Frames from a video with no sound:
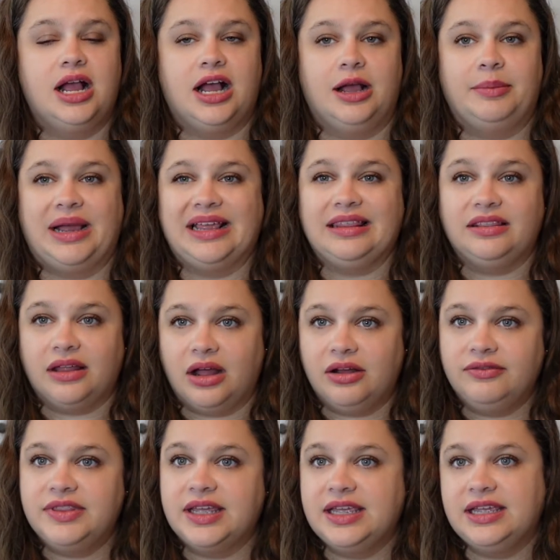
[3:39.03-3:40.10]
Um, I
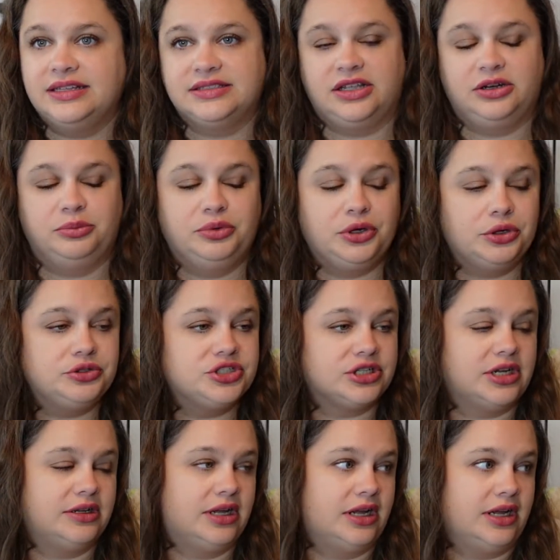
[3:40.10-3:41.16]
love the hands-on approach.
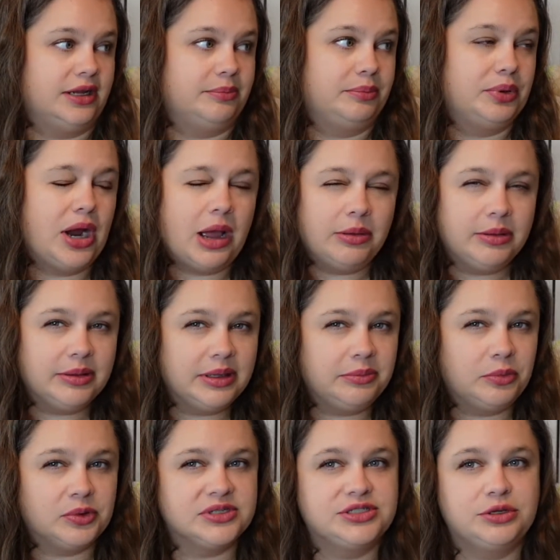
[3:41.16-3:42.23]
Um, probably
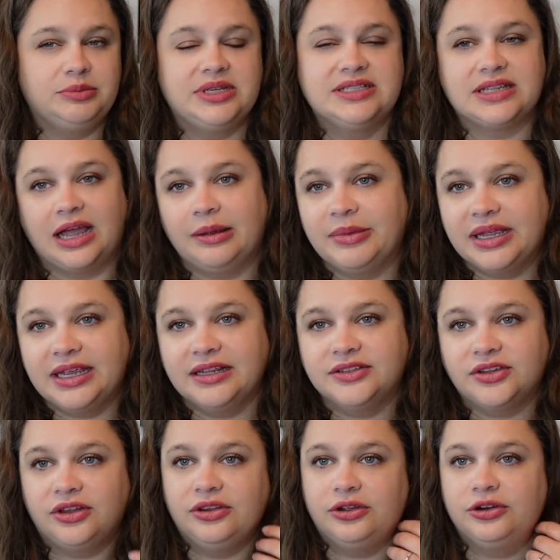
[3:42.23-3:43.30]
more so because I'm a
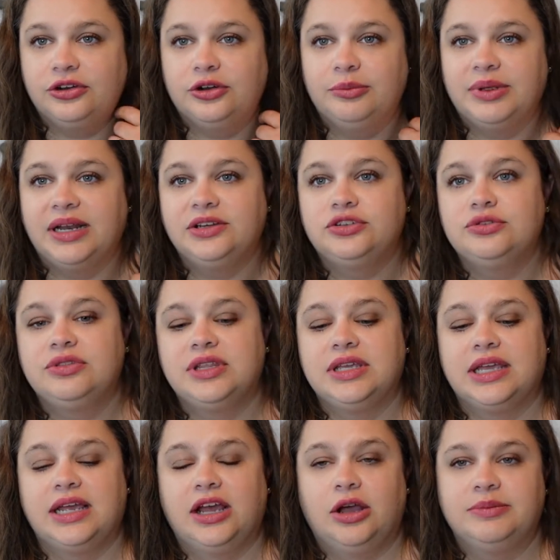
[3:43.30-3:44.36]
hands-on learner, but I do
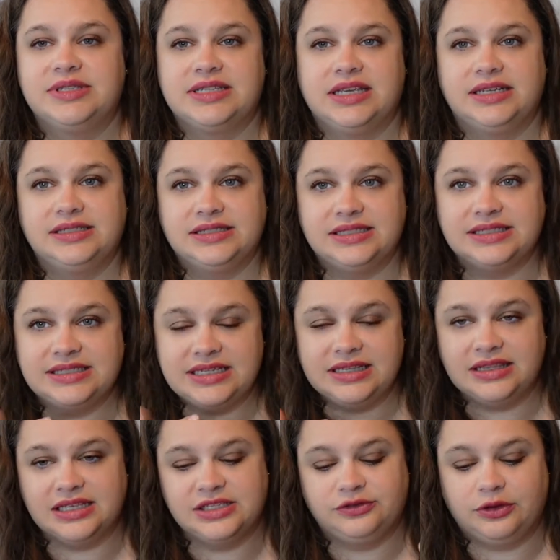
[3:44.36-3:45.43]
think it helps kids to see
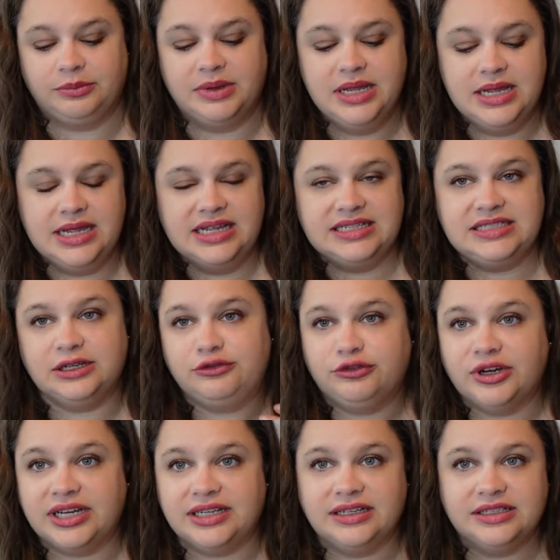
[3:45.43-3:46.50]
things from
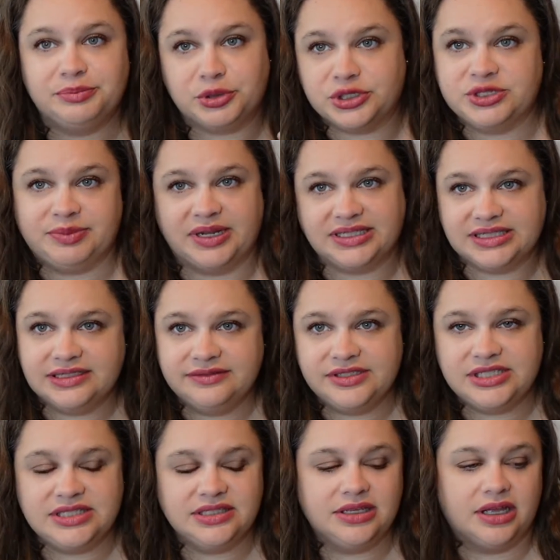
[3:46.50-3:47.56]
different
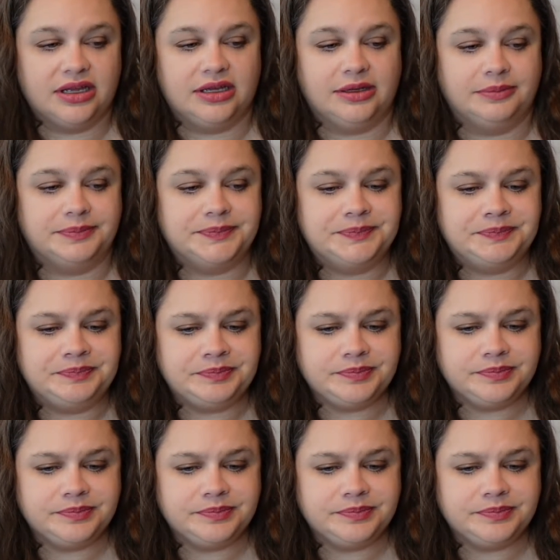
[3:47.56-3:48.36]
perspectives, um,